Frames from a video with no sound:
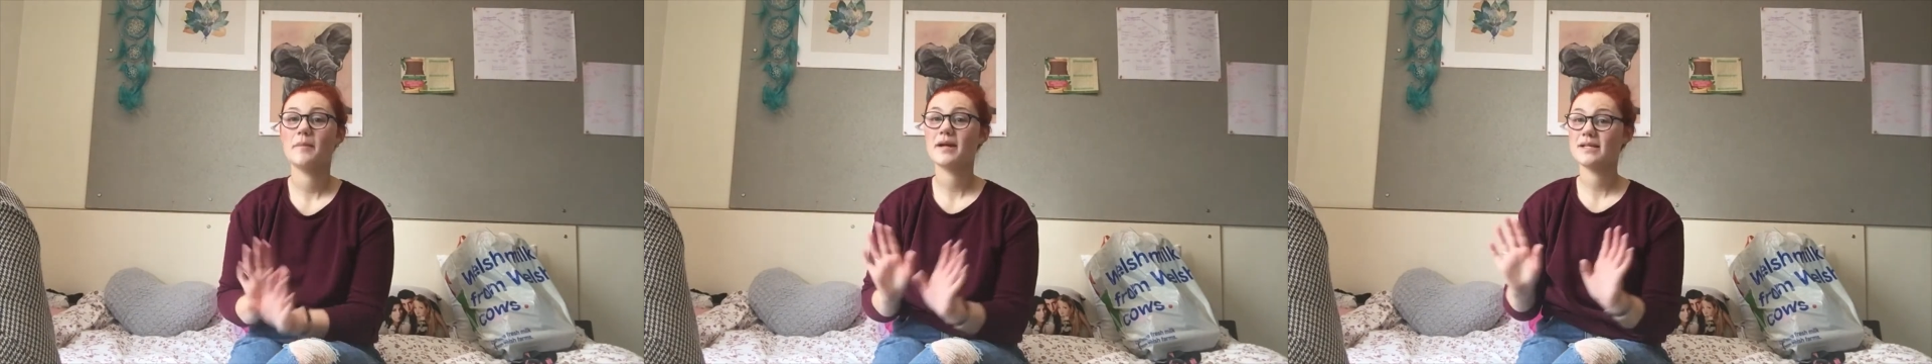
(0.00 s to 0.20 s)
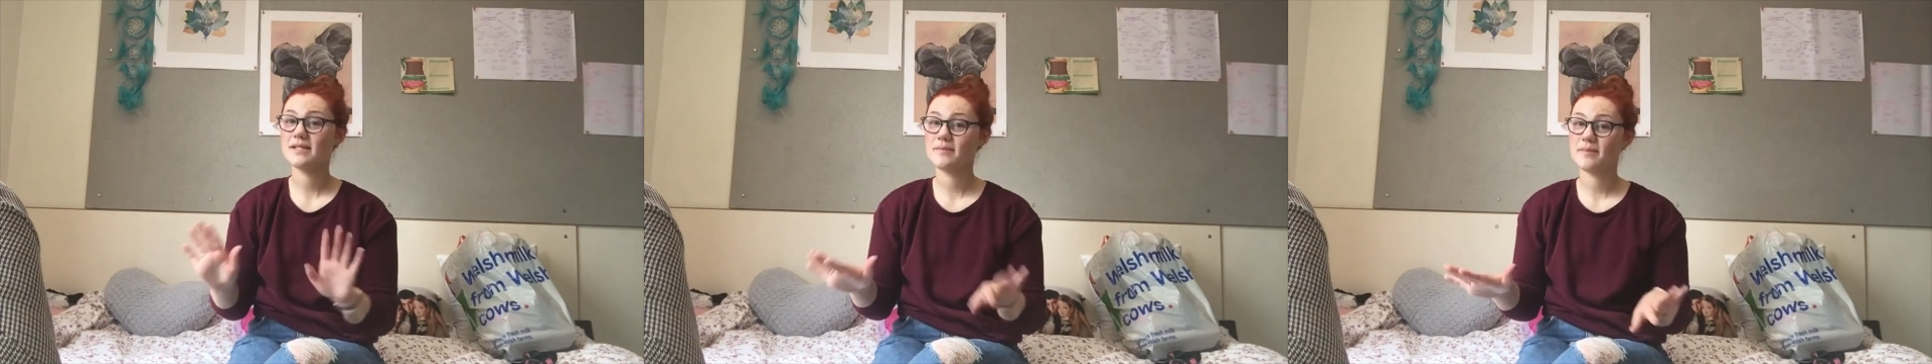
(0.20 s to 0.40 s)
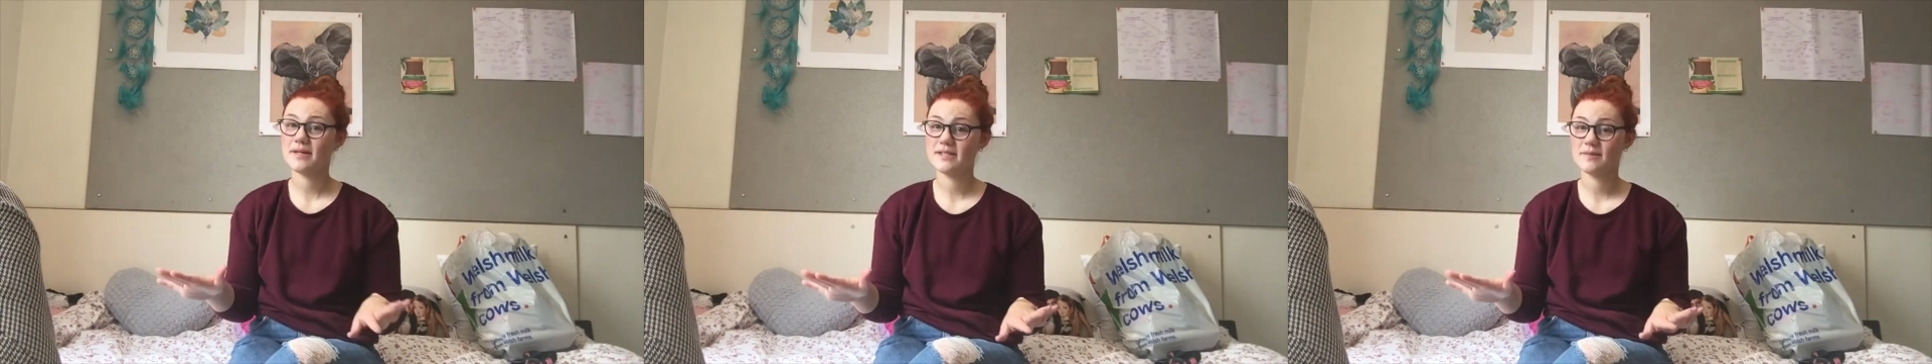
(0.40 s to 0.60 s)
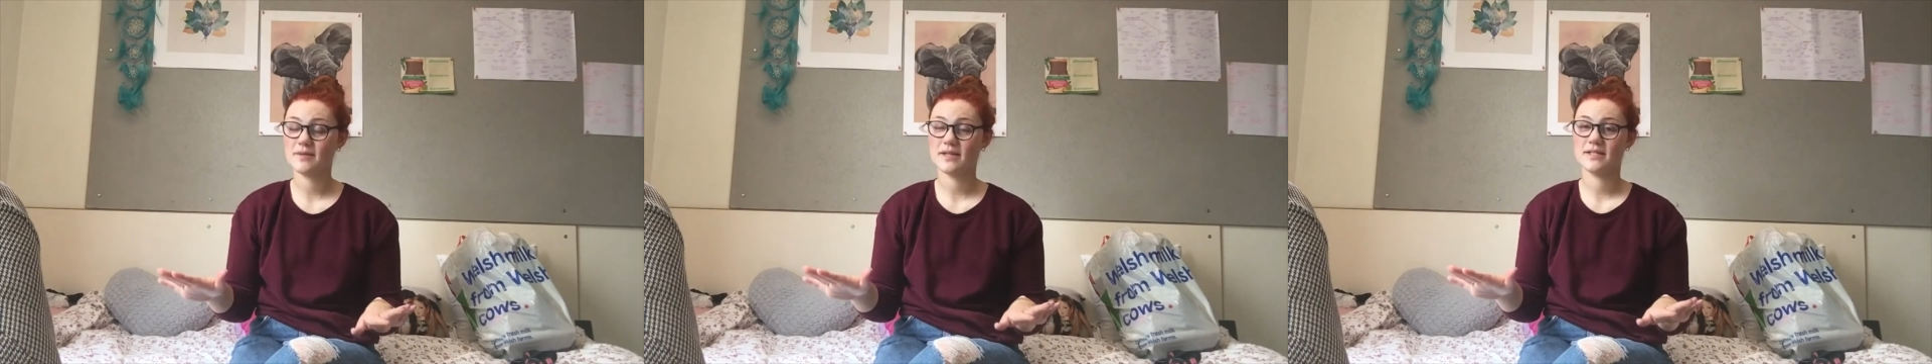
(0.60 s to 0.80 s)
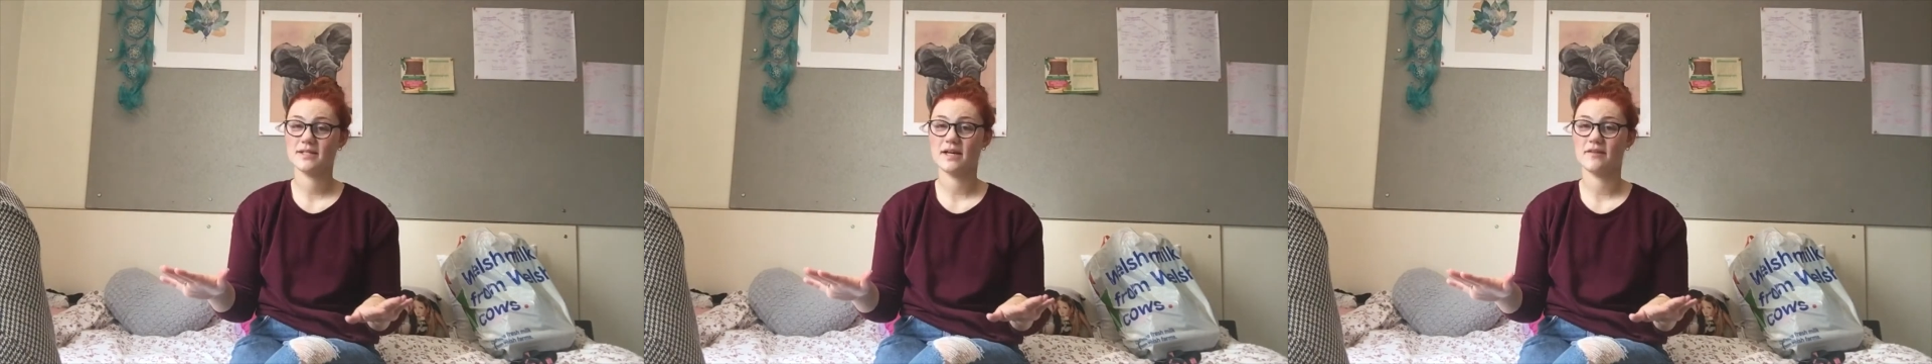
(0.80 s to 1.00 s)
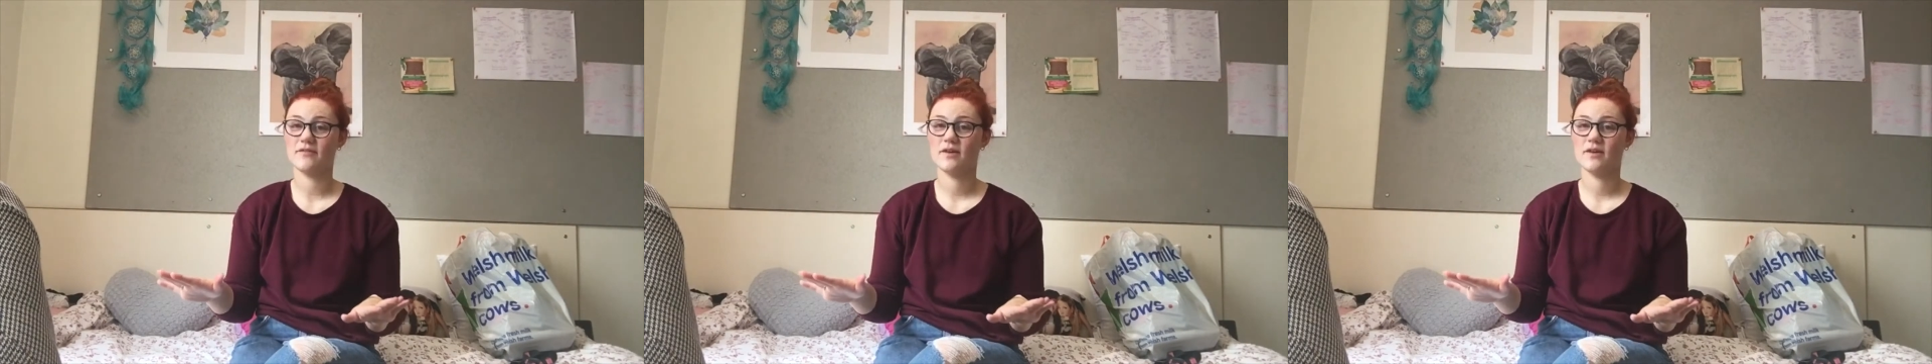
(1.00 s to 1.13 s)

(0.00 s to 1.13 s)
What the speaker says: I did buy some nice stuff.